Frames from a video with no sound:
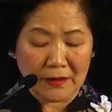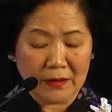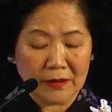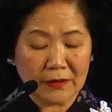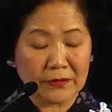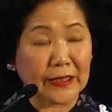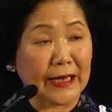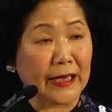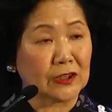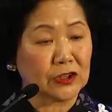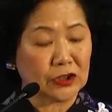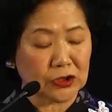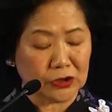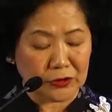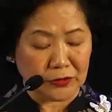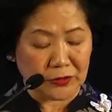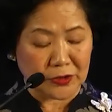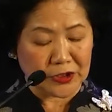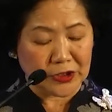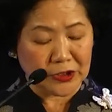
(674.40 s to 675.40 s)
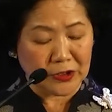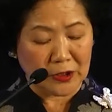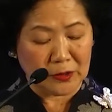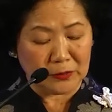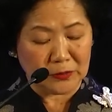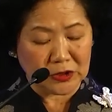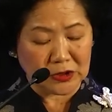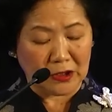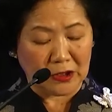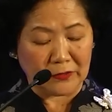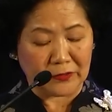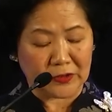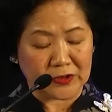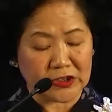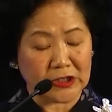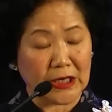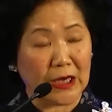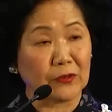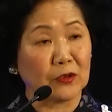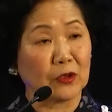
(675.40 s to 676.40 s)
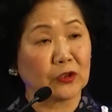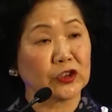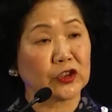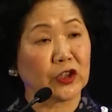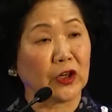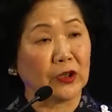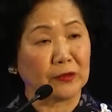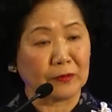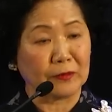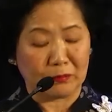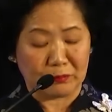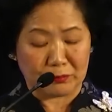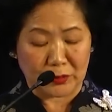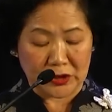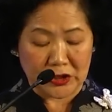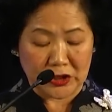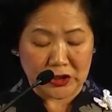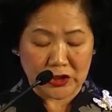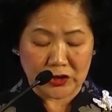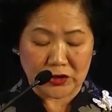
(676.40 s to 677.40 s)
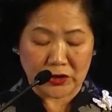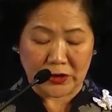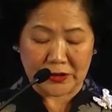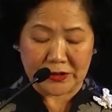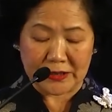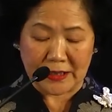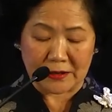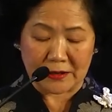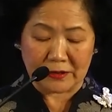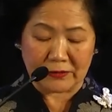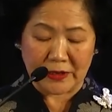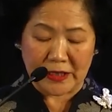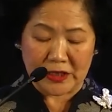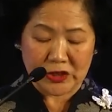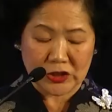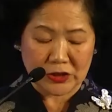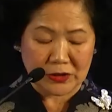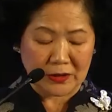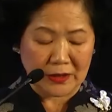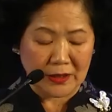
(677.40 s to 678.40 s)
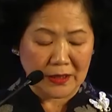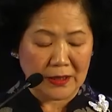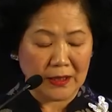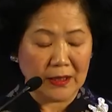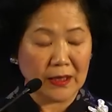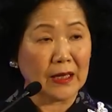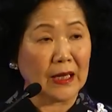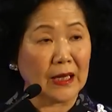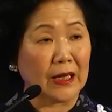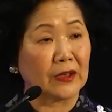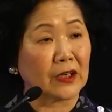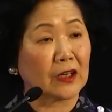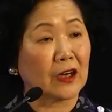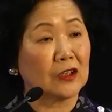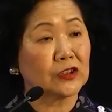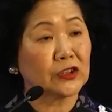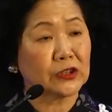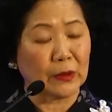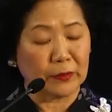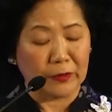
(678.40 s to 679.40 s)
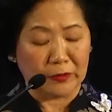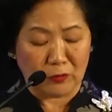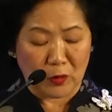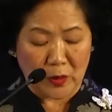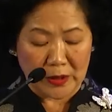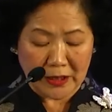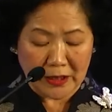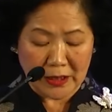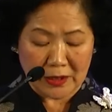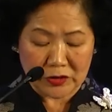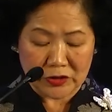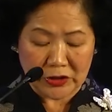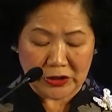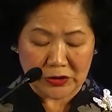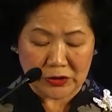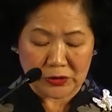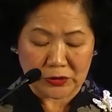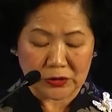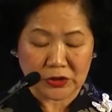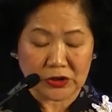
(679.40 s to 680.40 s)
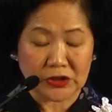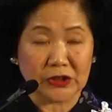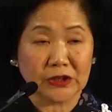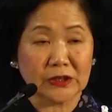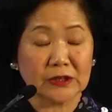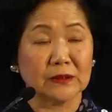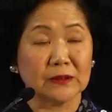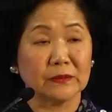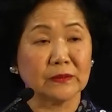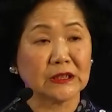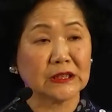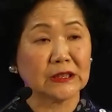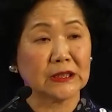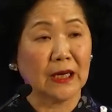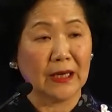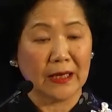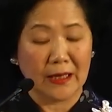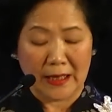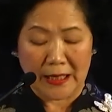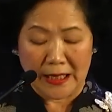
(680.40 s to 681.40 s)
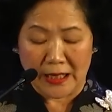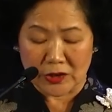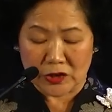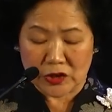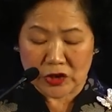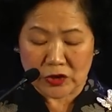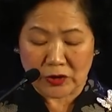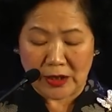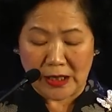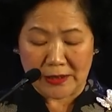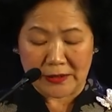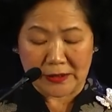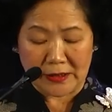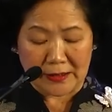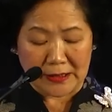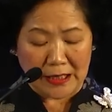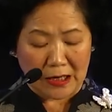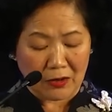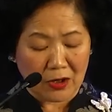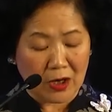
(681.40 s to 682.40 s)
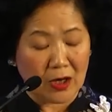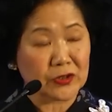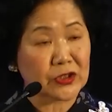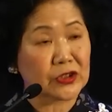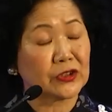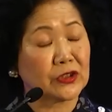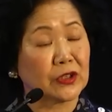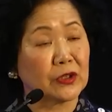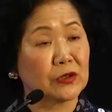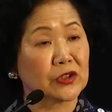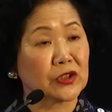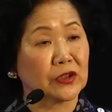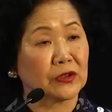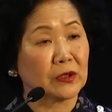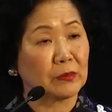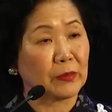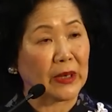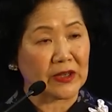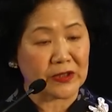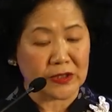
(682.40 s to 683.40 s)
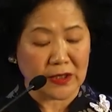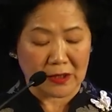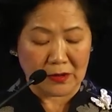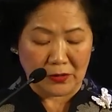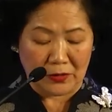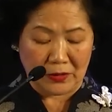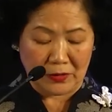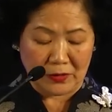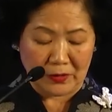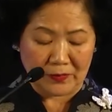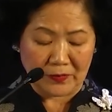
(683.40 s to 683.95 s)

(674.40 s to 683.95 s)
Thanks to the terms of the Sino-British Joint Declaration and the concept of one country, two systems enshrined in our constitution, the Basic Law.